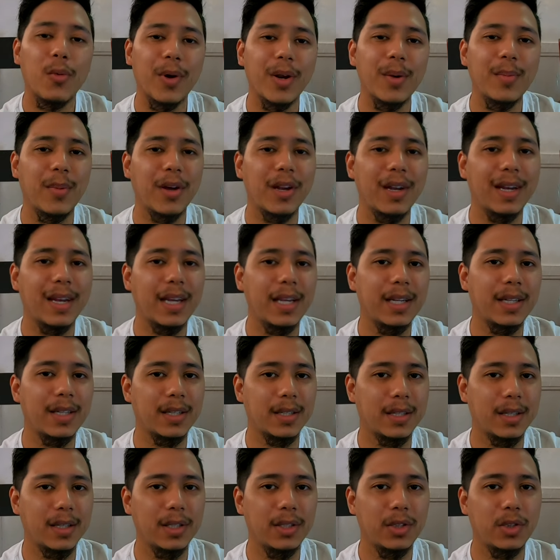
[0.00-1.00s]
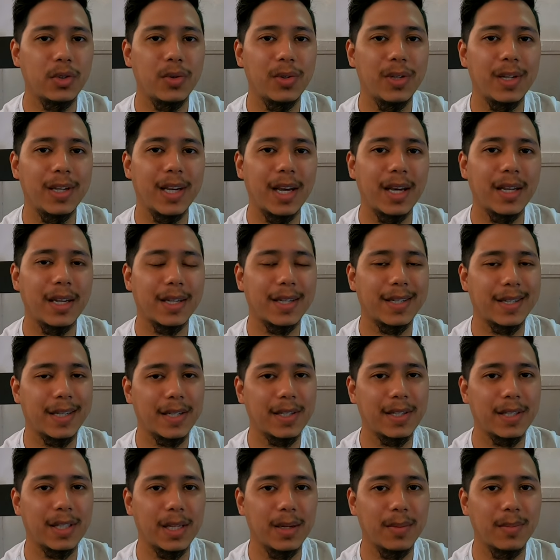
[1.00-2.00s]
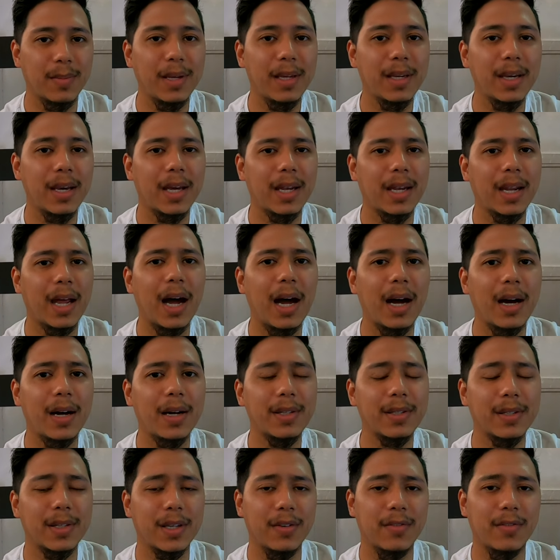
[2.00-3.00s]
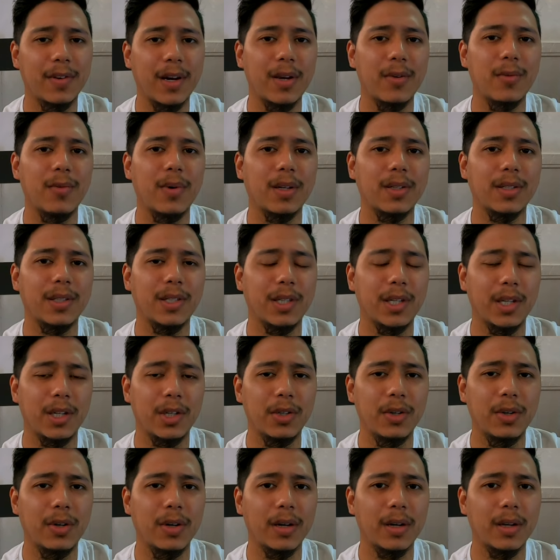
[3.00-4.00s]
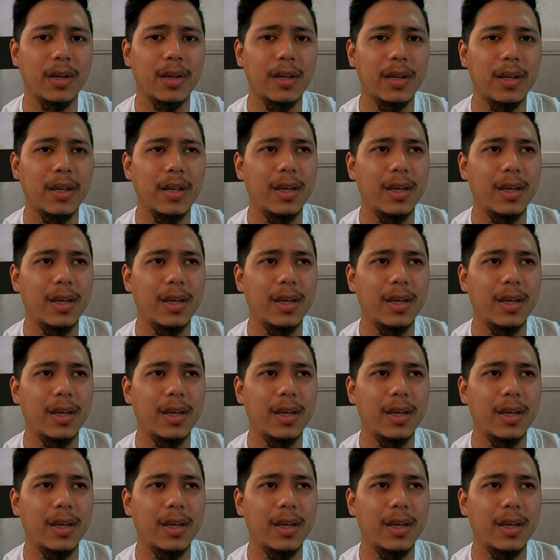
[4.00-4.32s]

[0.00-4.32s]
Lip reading: 1 month later, Juliana texted me and asked if I wanted a dog.